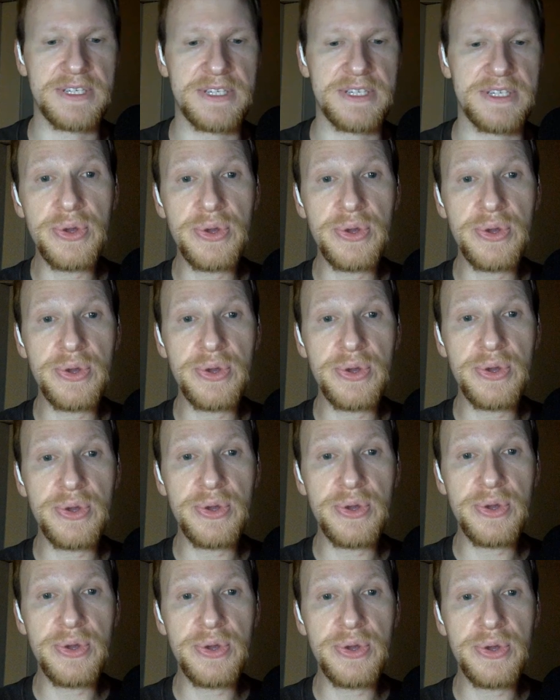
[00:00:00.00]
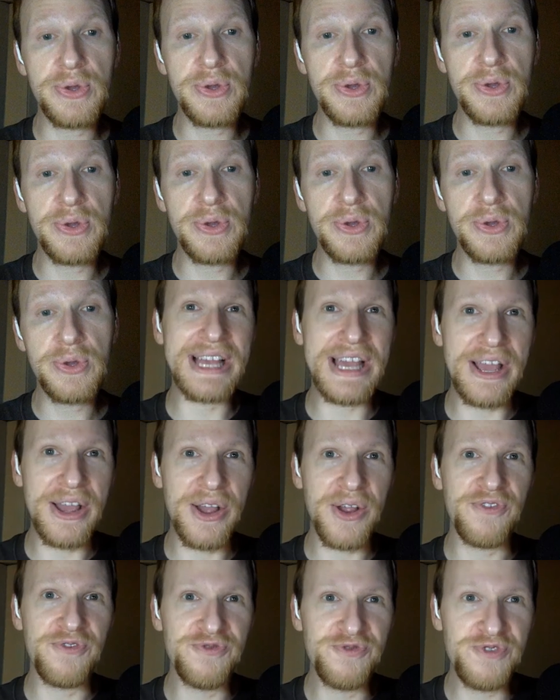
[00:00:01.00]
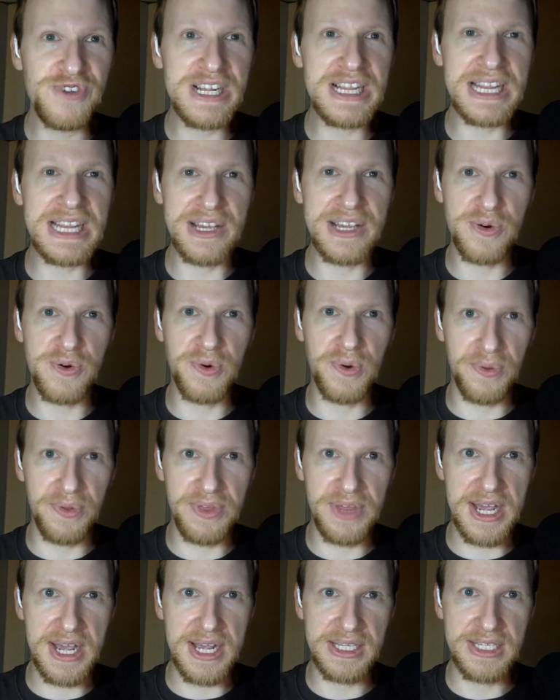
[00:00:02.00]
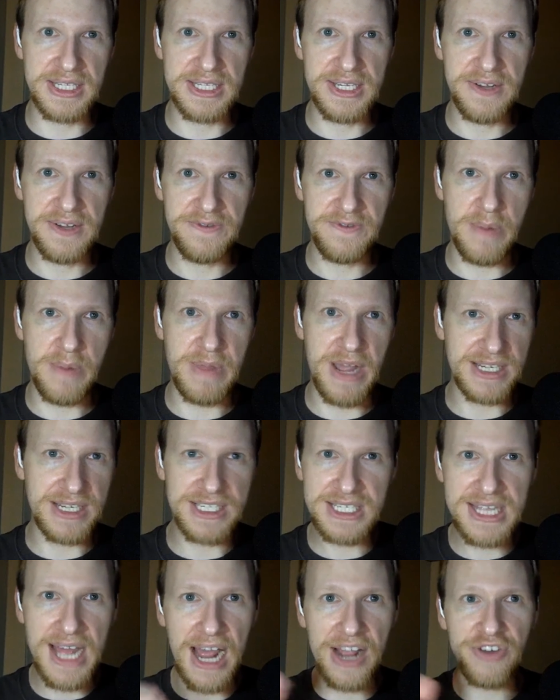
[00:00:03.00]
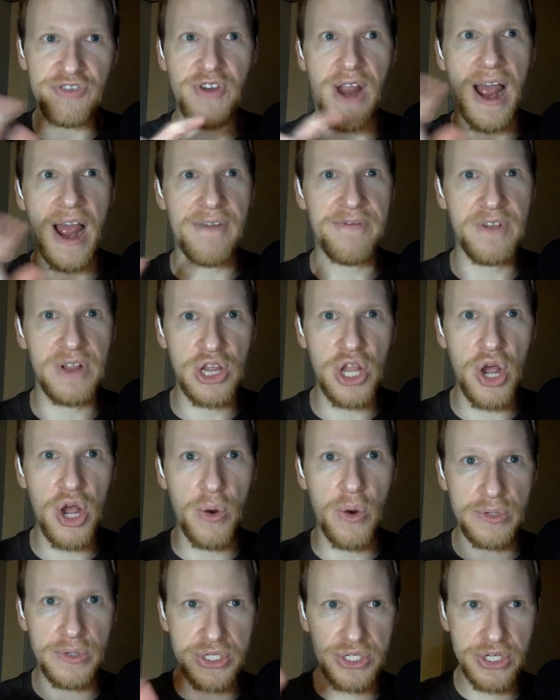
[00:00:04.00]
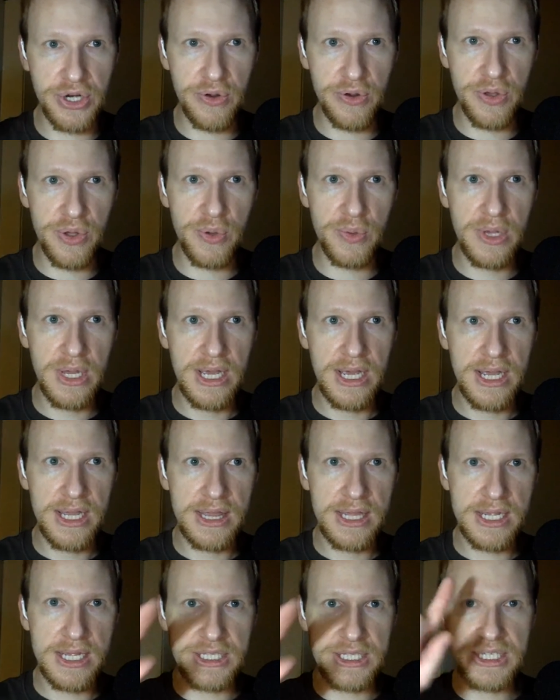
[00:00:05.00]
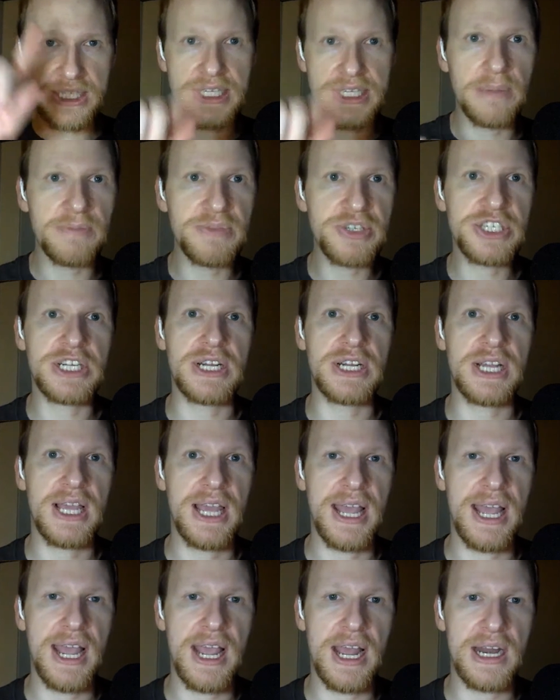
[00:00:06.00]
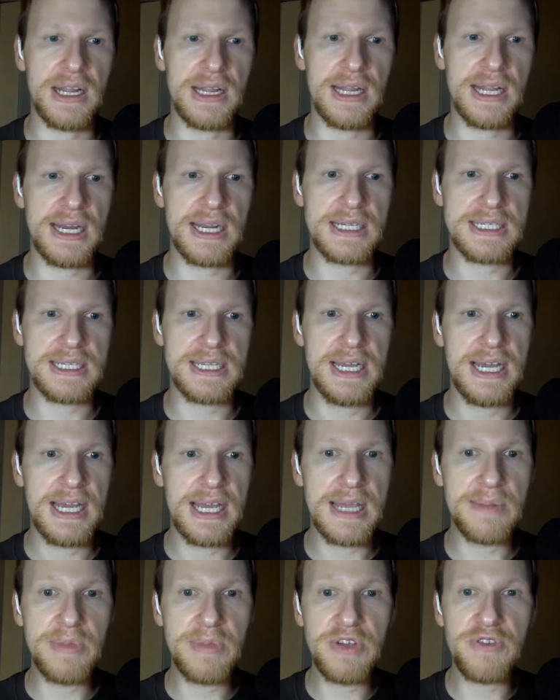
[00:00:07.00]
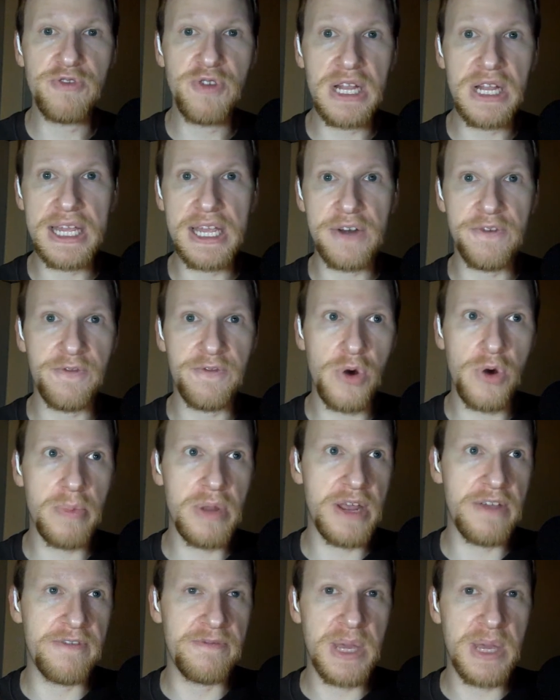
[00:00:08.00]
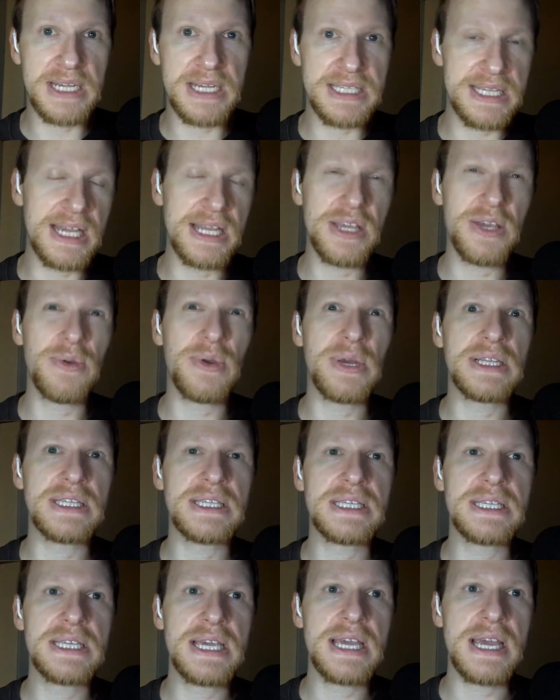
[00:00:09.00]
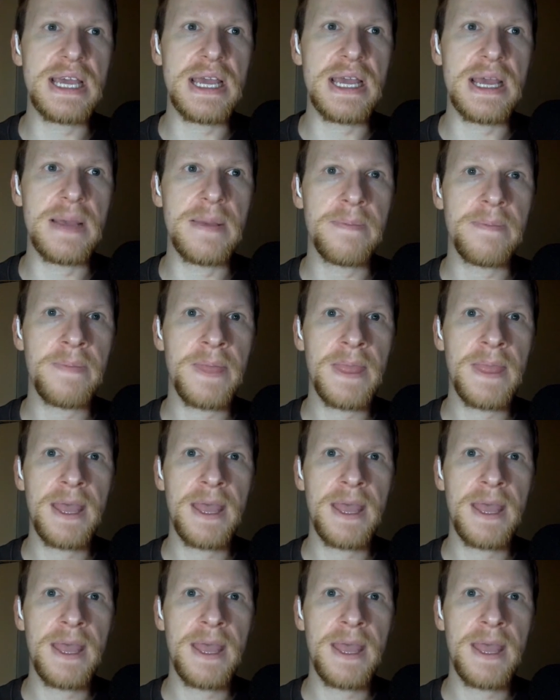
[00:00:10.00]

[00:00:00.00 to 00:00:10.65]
So you can learn really, really cool things from that. Just that graph alone to show you the consumption analytics can be really informative, because then you can see